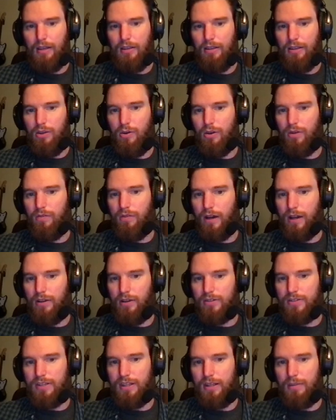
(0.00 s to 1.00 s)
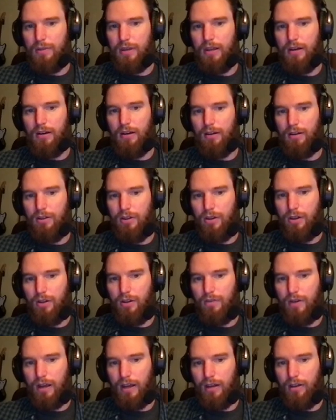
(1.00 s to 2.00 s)
You can find your team here. You can
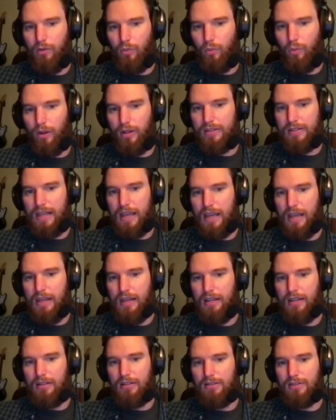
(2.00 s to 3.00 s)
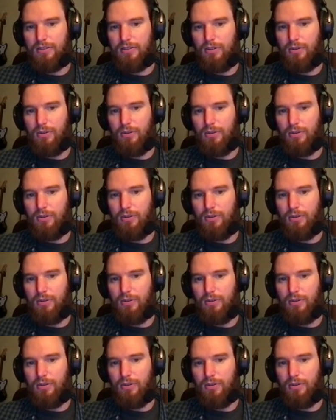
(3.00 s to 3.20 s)
find what day it is.